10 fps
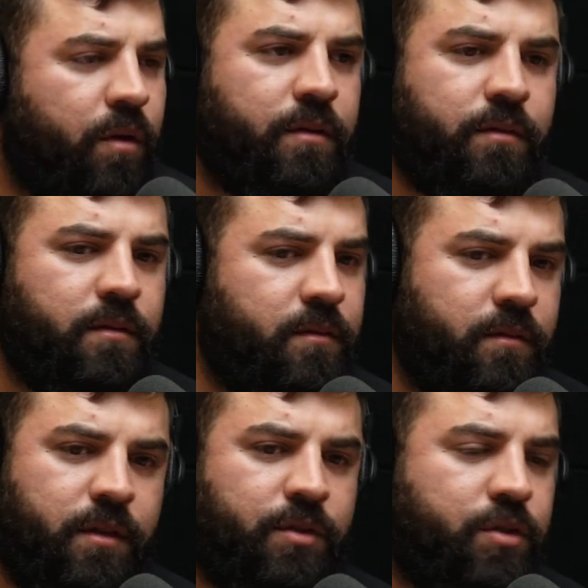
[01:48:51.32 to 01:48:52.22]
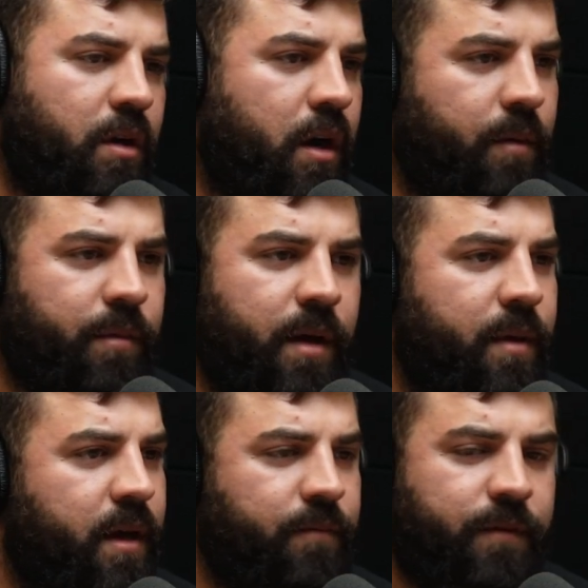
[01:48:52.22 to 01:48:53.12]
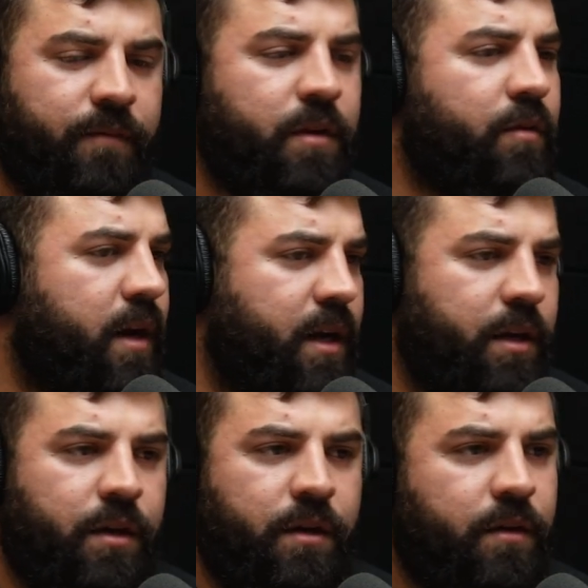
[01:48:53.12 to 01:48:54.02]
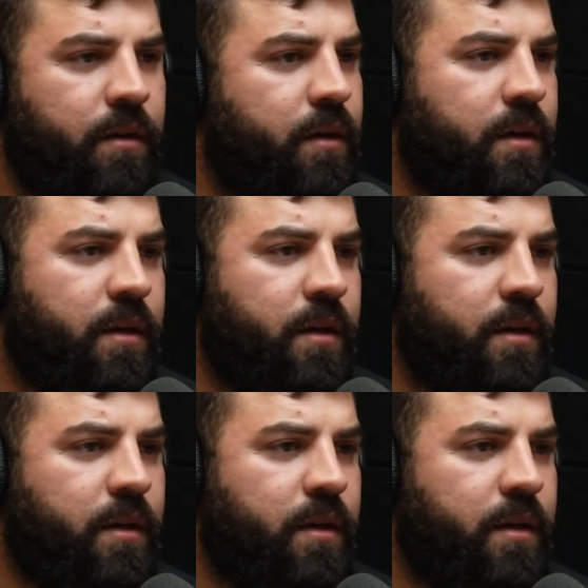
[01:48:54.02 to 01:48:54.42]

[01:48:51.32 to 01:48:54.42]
work this job and I make $50,000 a year.